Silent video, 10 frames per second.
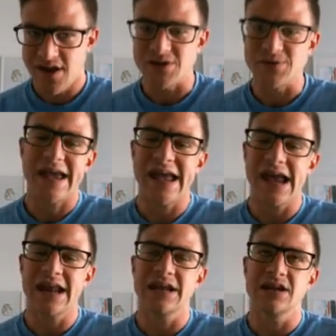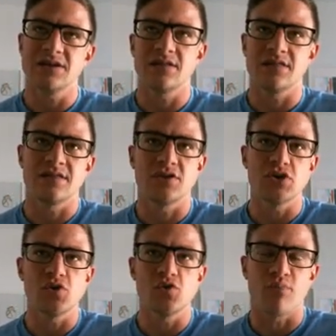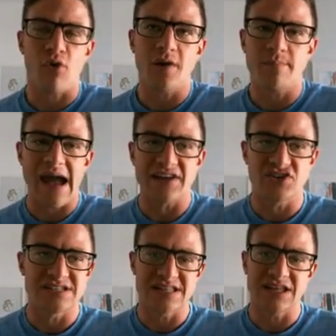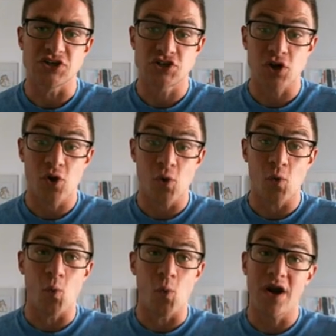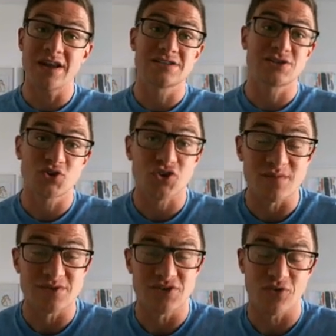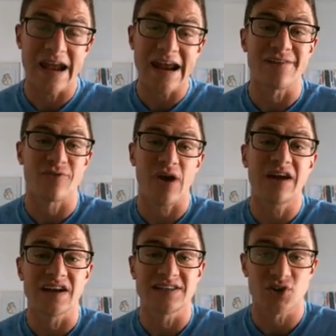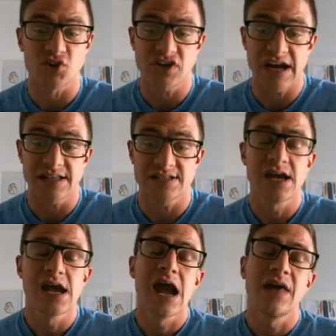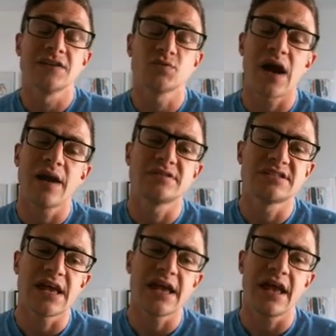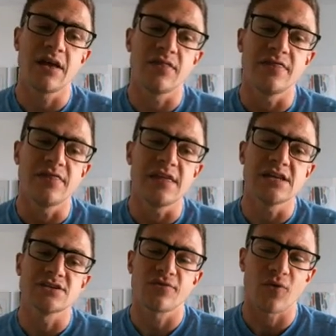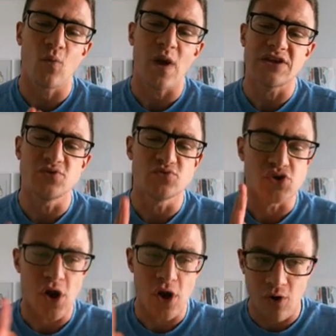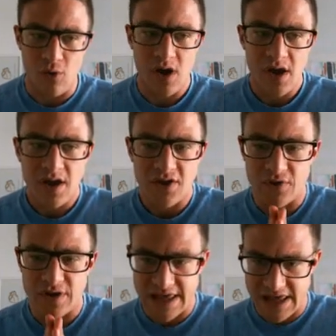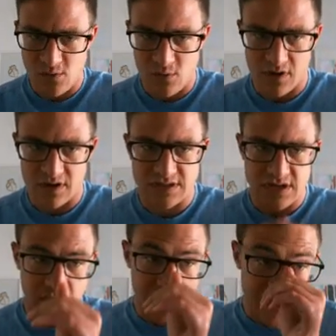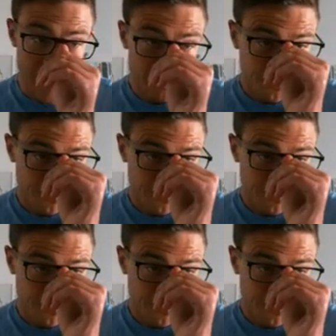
You can't do broad matches and then show what search terms you're getting for headline search ads. That's why I'm saying these are for when you know your keywords, okay?